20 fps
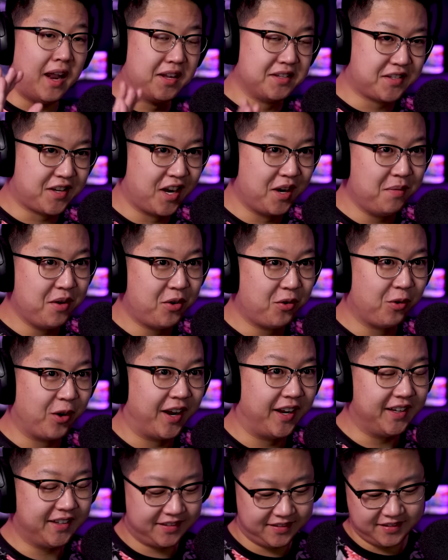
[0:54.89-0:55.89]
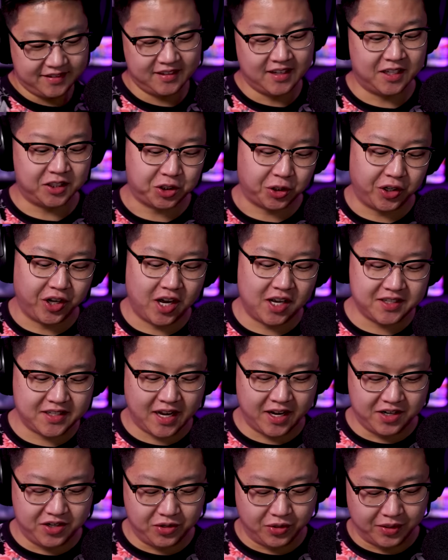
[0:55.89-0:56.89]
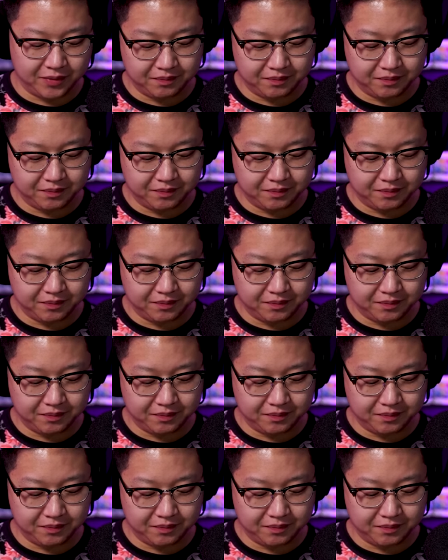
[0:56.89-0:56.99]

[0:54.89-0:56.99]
and it's going to be great. Let's show y'all how to do